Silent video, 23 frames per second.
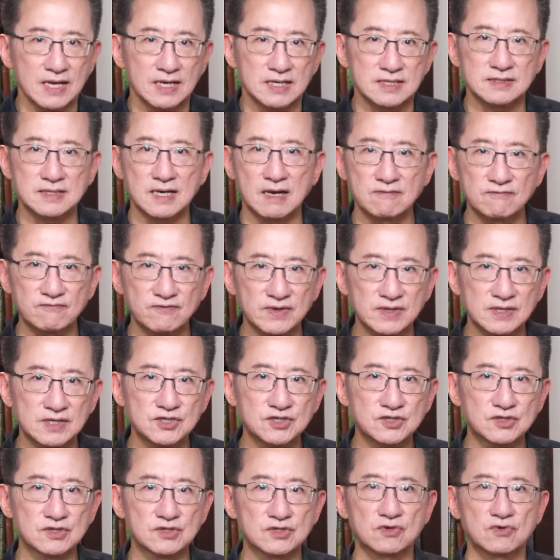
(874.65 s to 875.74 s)
Some
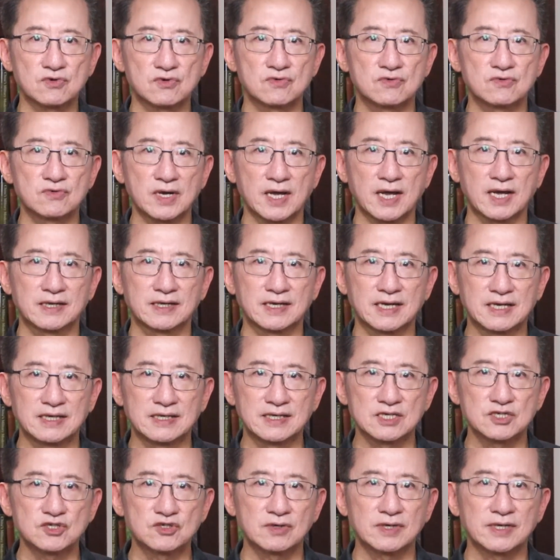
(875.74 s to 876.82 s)
villagers who had
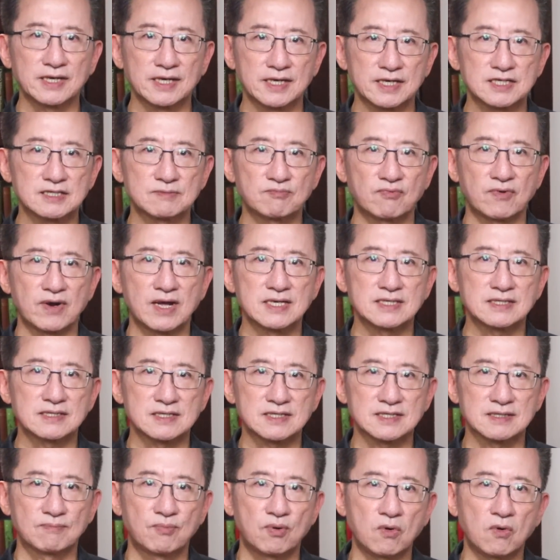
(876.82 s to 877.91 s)
initially expressed
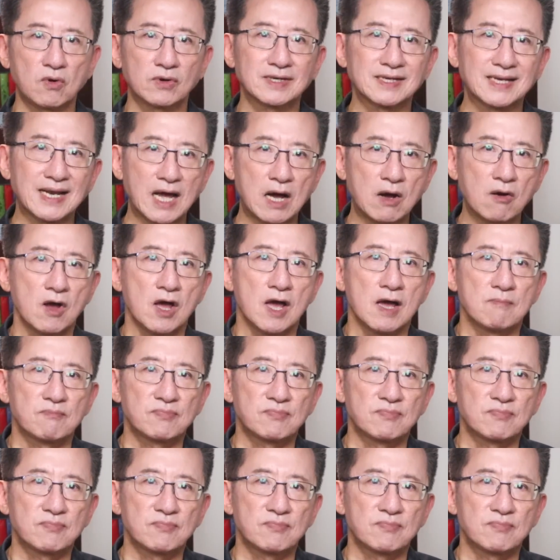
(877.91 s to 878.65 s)
support now